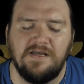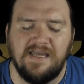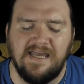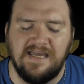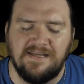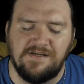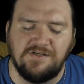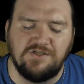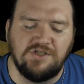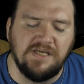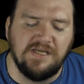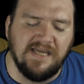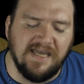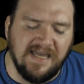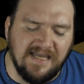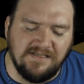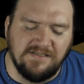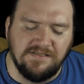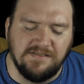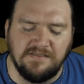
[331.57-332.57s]
energy
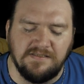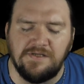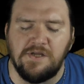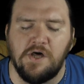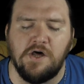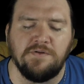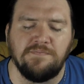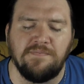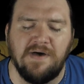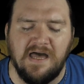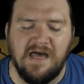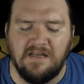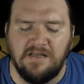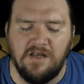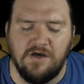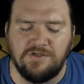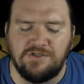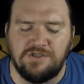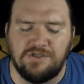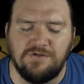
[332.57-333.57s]
into the
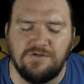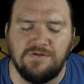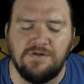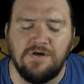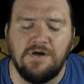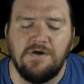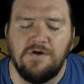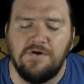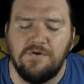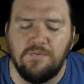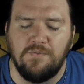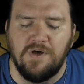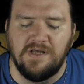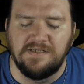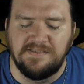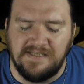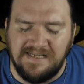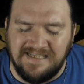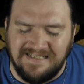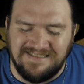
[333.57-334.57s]
non-biological
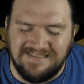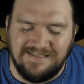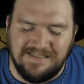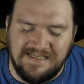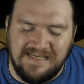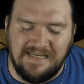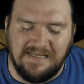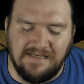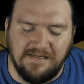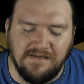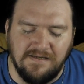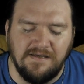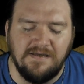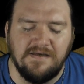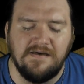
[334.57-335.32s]
was indeed